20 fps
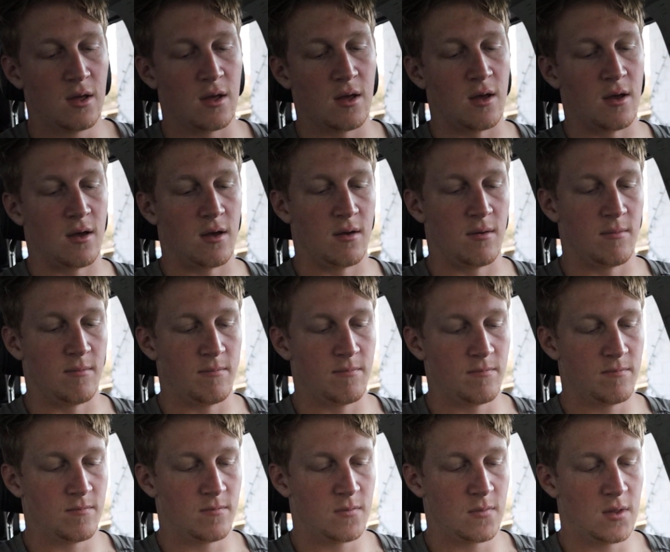And
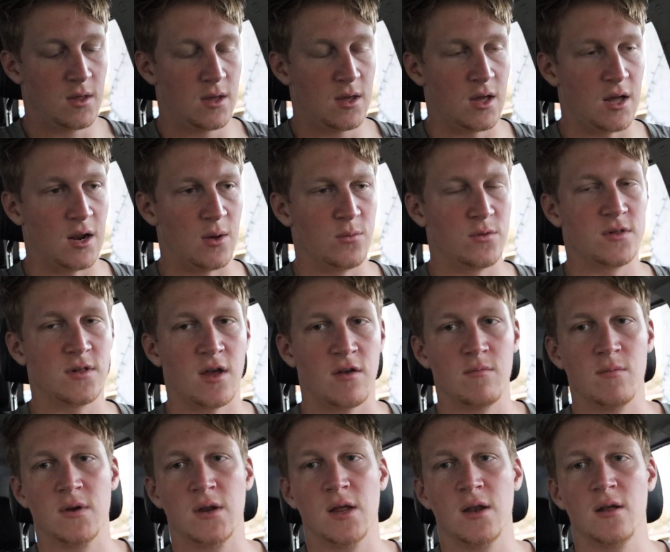I've
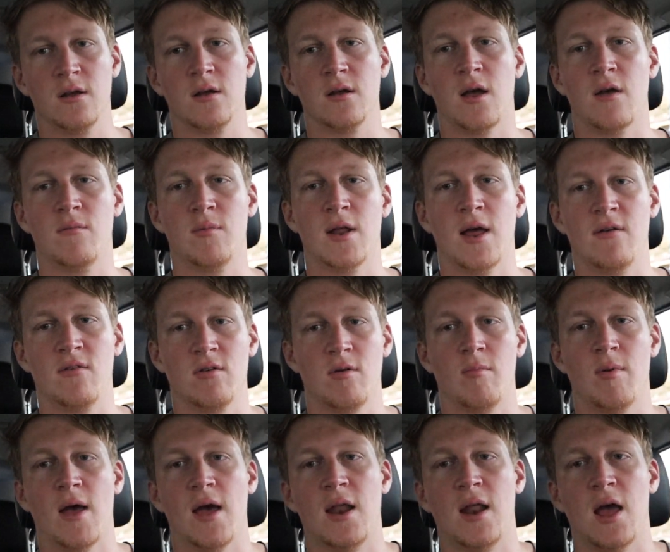been having a
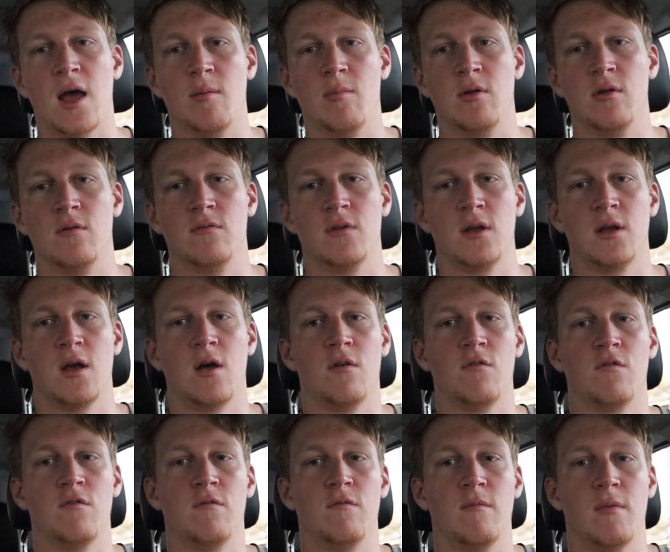bad habit of like
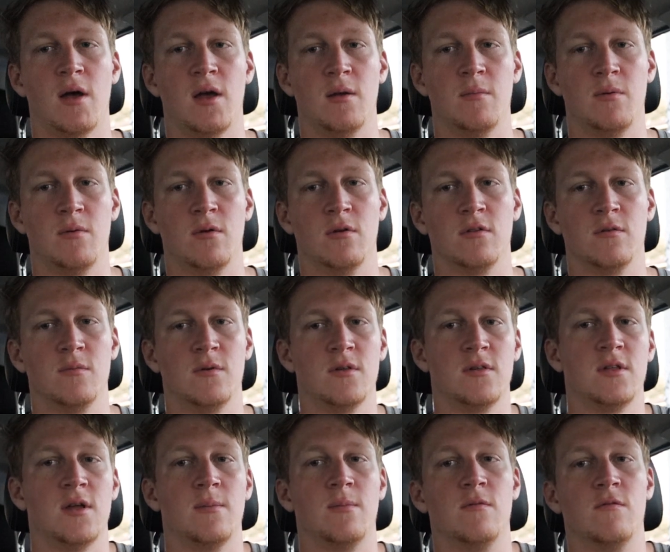off of my penultimate
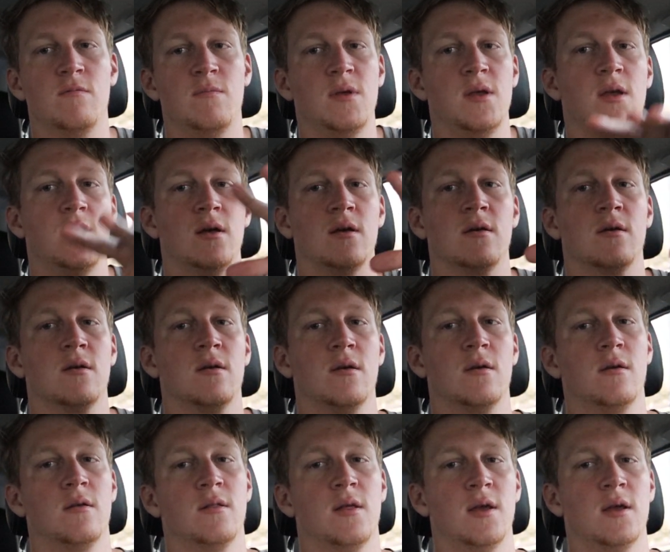step of being
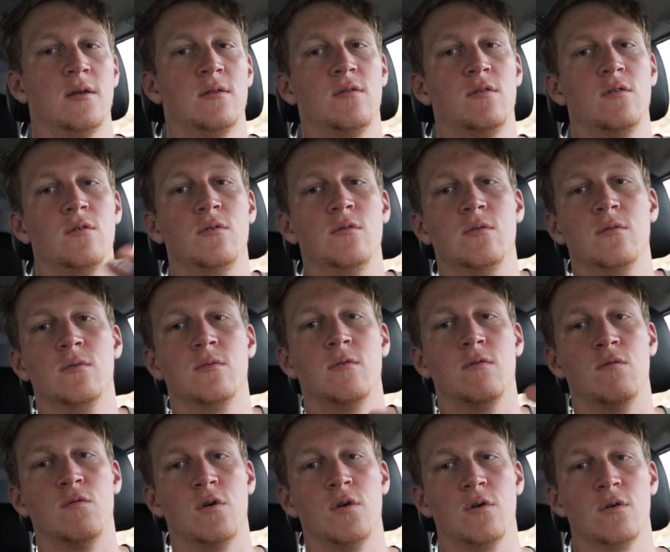like too
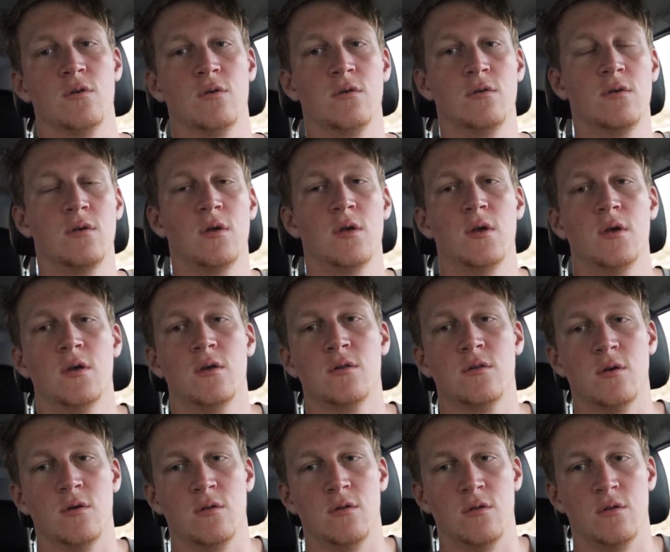vertical.
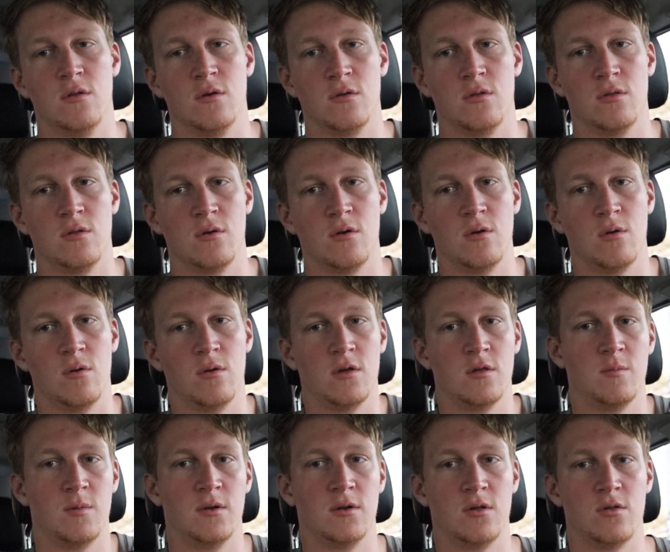So the goal
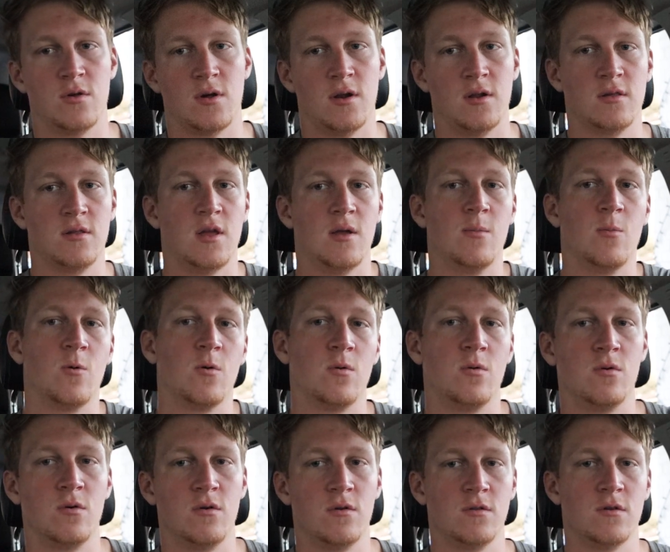has been to try to stay more
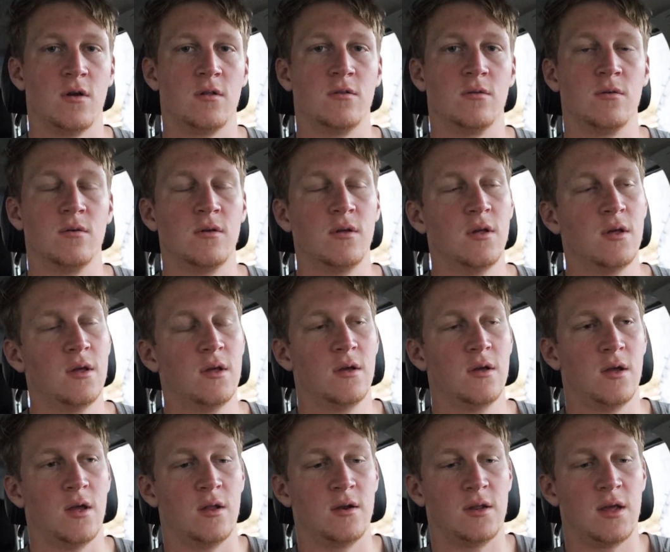horizontal
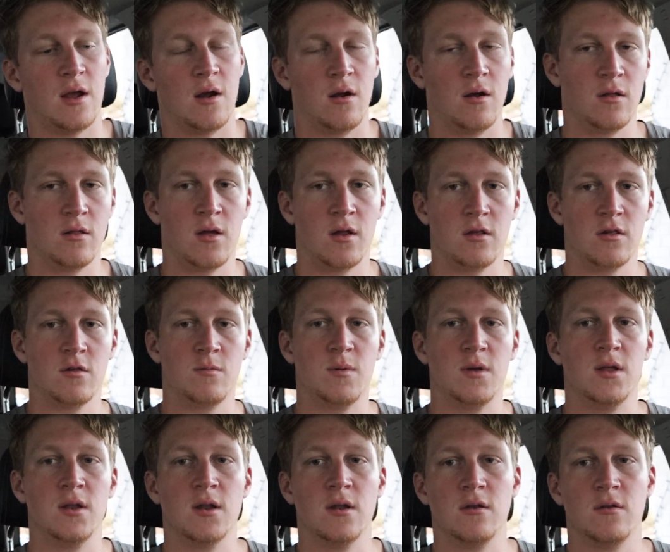and carry a lot of
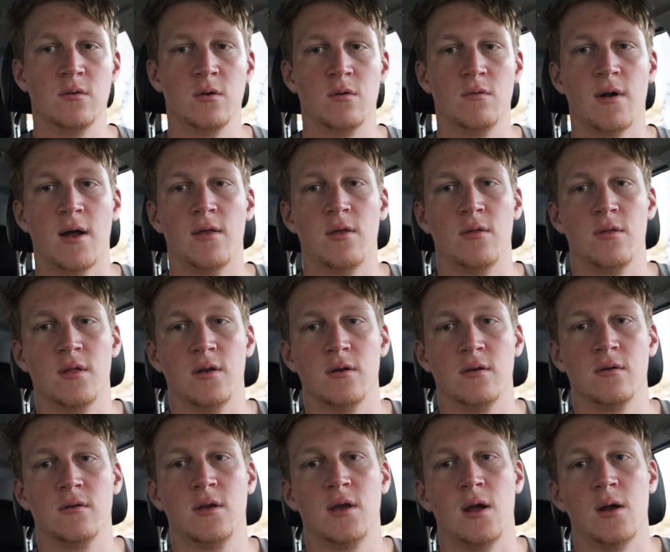speed into it rather
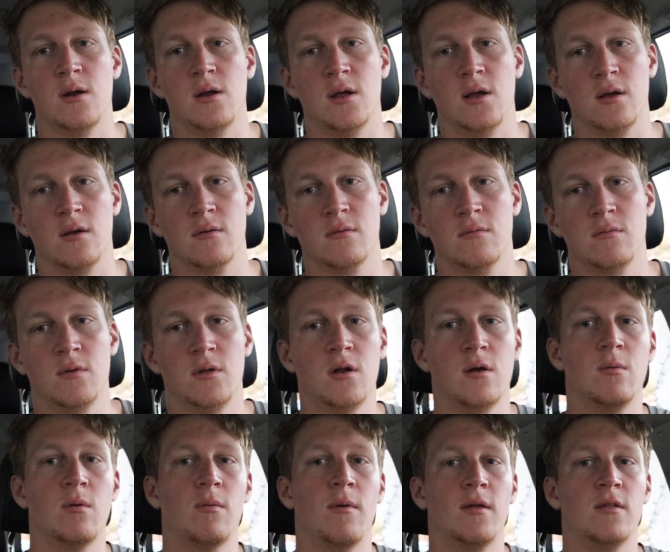than carrying
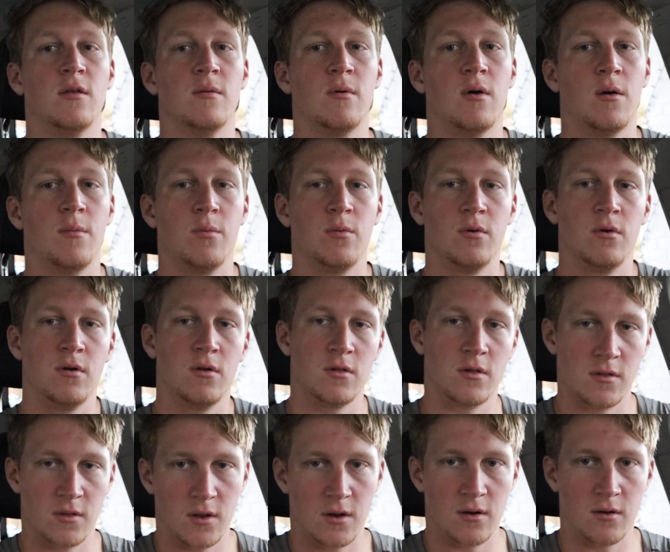momentum upwards
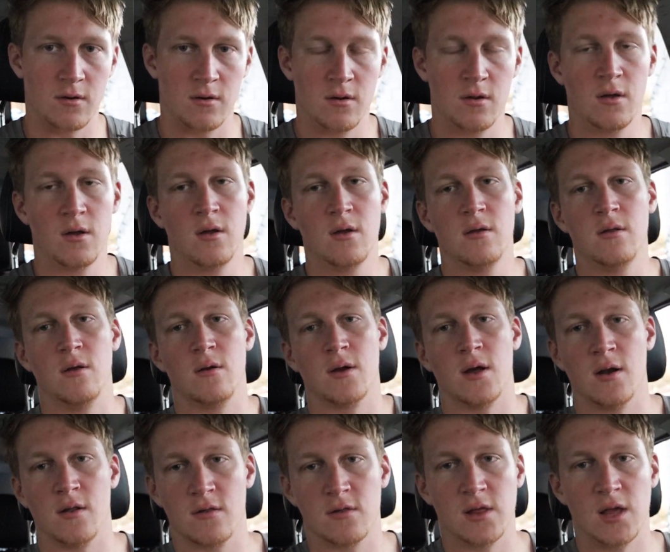and then
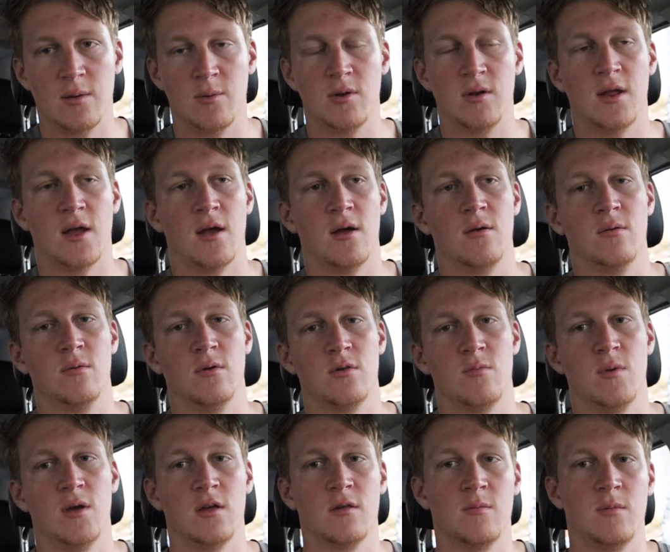kind of slamming down,
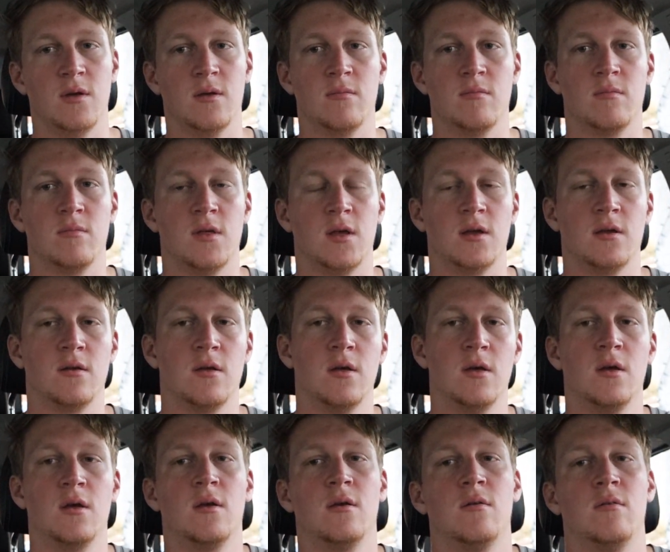which makes me like
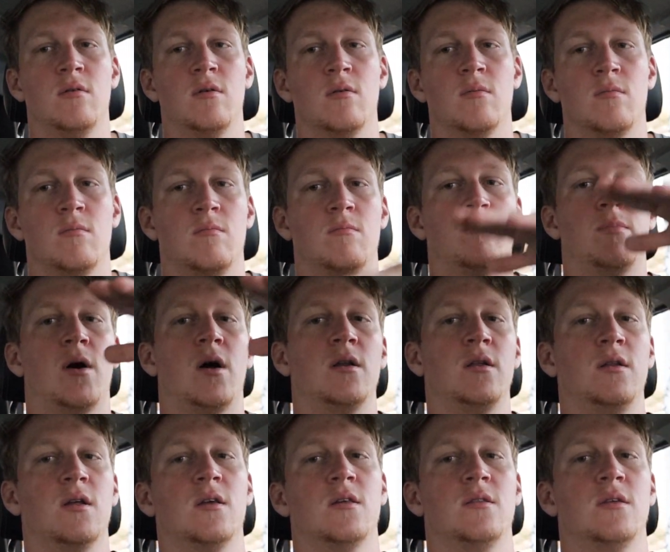
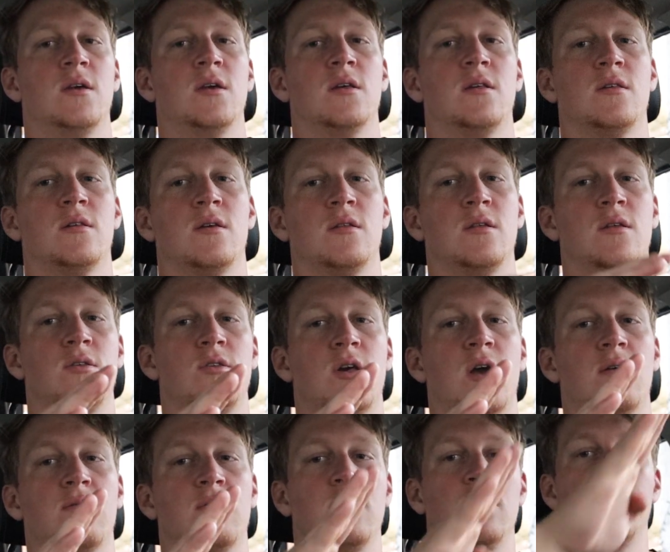body does this and then
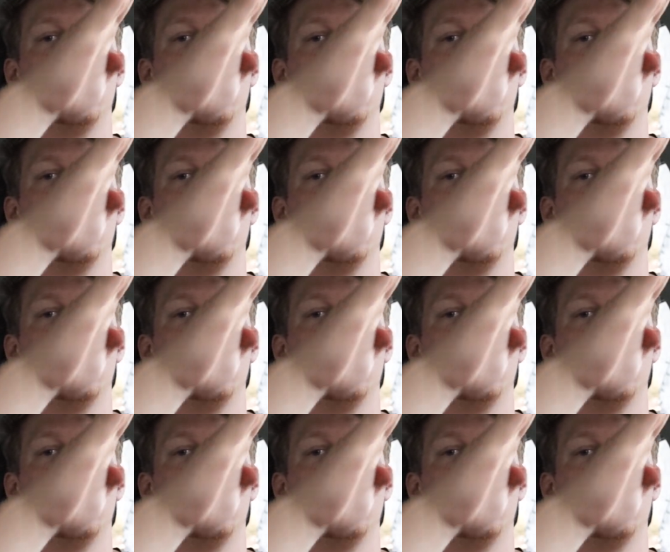javelin